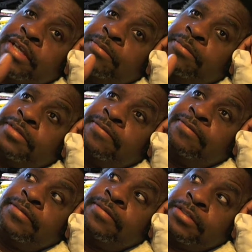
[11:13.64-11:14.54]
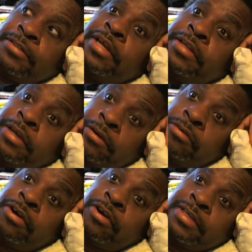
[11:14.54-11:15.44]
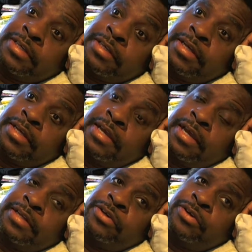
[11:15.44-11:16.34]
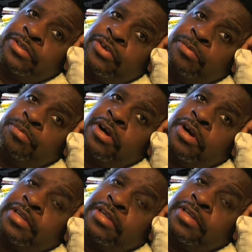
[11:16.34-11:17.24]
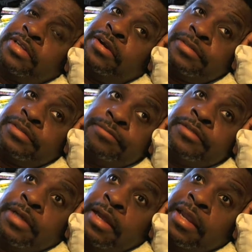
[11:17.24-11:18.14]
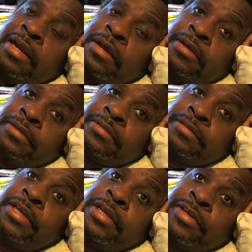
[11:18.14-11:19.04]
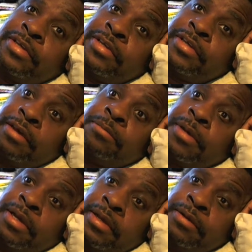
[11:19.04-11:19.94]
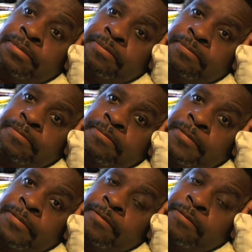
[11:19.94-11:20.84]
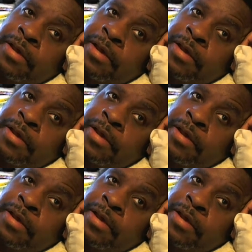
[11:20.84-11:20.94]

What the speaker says: him. It's you get deer crossings, and during certain parts of the year, a lot of deers get killed by by